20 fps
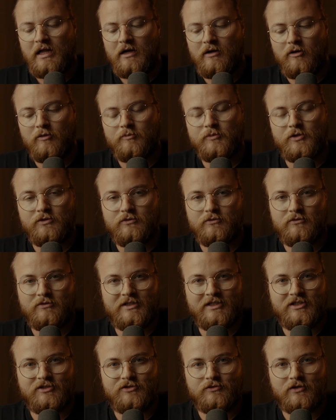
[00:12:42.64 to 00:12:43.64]
I hope you
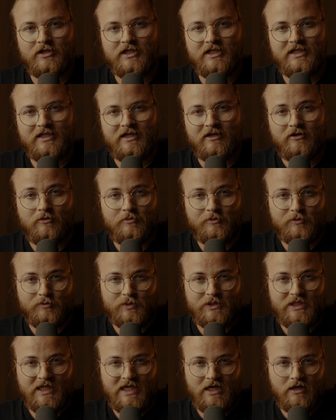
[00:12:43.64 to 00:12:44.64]
enjoyed it. I hope it
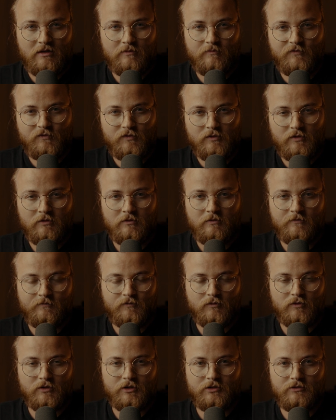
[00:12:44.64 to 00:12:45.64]
was helpful
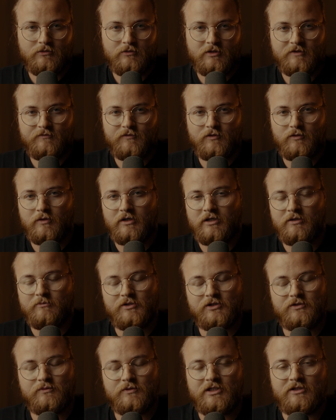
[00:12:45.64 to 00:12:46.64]
for you if you are in
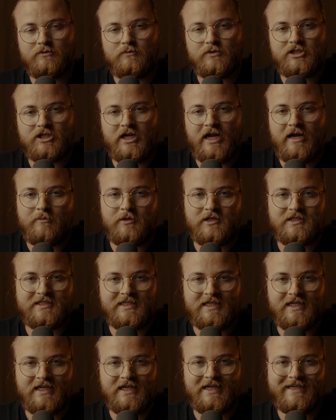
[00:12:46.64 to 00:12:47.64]
between which camera
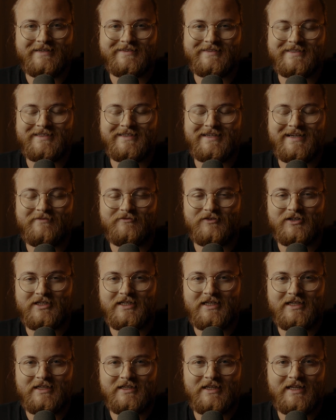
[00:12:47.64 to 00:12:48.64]
to get as an
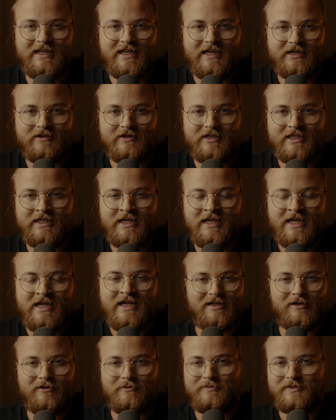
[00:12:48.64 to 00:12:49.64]
everyday carry.
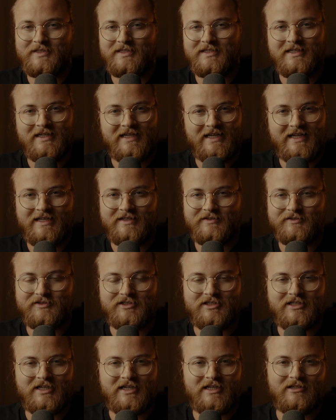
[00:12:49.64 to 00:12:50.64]
Helped
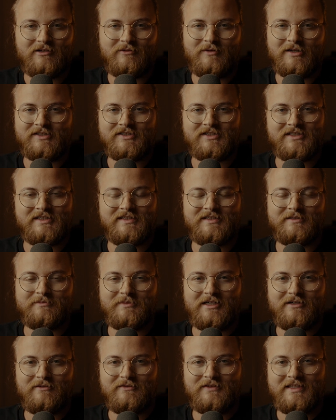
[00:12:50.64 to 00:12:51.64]
answer any questions
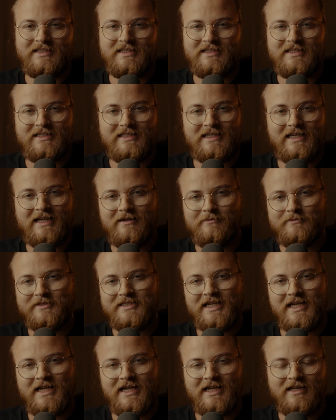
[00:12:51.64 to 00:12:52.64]
about the
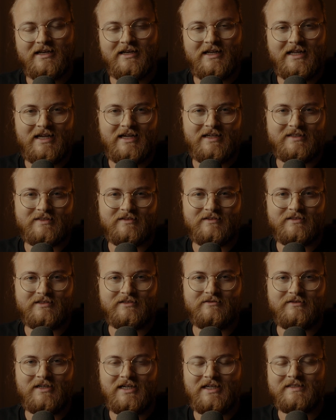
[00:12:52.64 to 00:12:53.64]
M10,
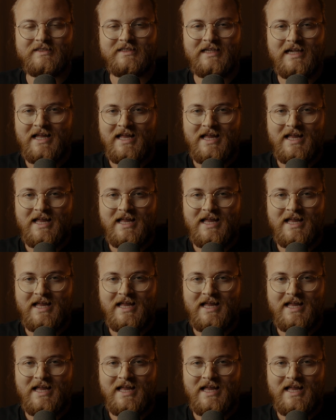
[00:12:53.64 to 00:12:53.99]
SL2-S.